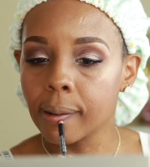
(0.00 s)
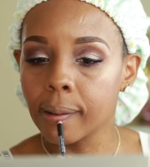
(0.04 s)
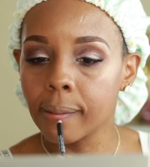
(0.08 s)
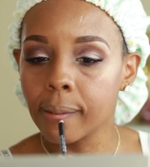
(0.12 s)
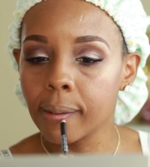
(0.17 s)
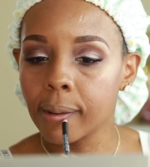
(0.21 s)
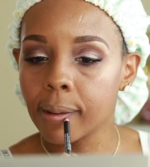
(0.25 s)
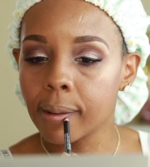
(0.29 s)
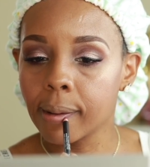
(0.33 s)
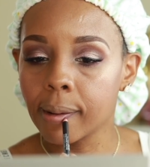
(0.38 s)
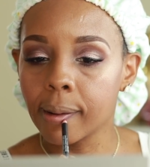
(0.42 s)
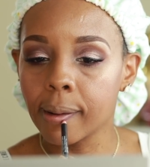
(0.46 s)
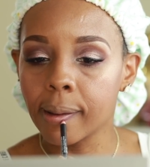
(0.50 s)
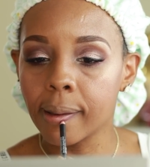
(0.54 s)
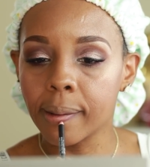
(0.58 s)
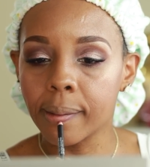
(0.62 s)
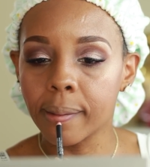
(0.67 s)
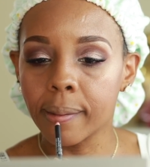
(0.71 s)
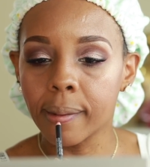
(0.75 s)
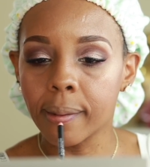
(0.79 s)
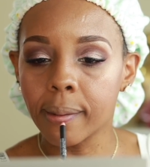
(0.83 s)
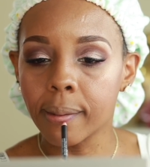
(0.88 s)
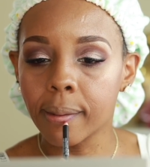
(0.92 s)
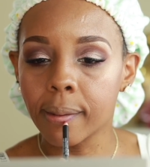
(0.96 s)
what
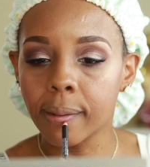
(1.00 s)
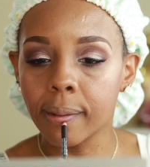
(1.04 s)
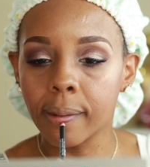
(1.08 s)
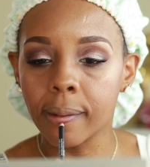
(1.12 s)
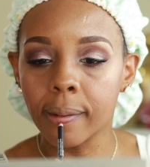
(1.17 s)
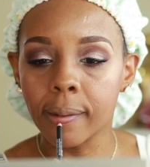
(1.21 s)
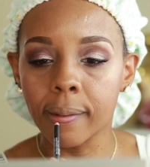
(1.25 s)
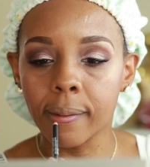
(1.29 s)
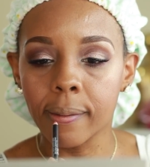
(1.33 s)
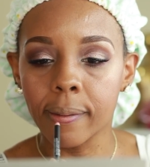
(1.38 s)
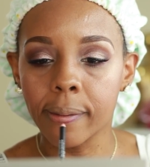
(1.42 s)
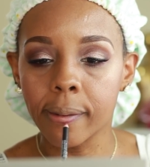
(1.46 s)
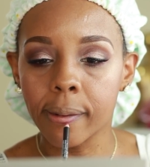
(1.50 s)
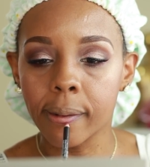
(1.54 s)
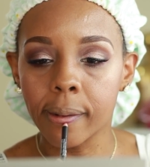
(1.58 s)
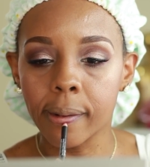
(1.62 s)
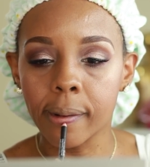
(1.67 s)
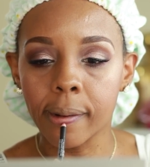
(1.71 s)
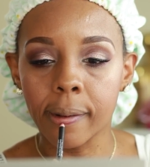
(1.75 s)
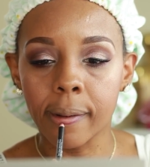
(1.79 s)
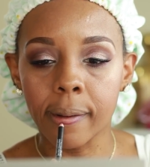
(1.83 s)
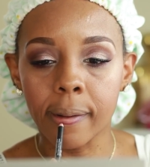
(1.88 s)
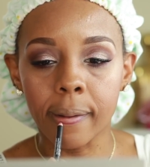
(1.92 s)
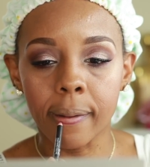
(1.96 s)
lip I'm going
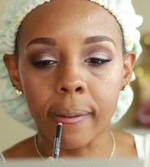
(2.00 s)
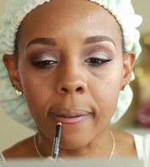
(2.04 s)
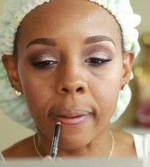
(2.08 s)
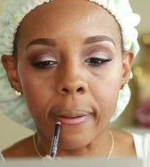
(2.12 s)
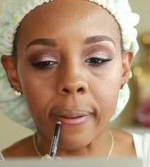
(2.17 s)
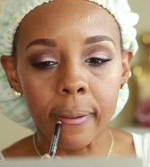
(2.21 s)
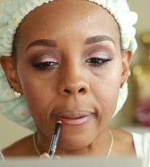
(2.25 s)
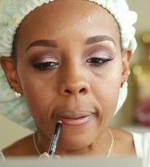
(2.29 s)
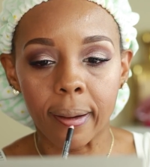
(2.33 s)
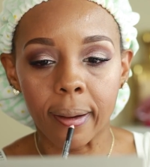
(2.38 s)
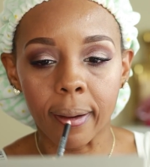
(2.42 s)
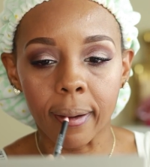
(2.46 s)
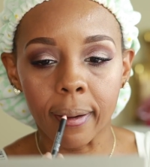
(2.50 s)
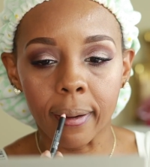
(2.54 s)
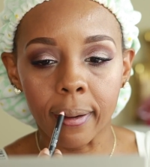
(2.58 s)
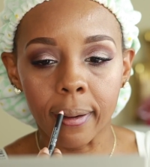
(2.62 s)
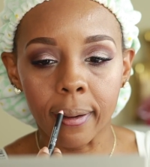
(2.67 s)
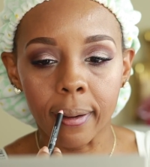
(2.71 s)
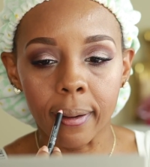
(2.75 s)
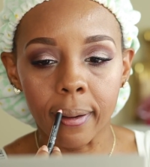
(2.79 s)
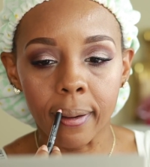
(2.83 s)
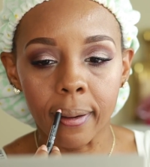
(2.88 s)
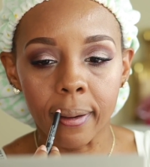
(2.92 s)
for. Color.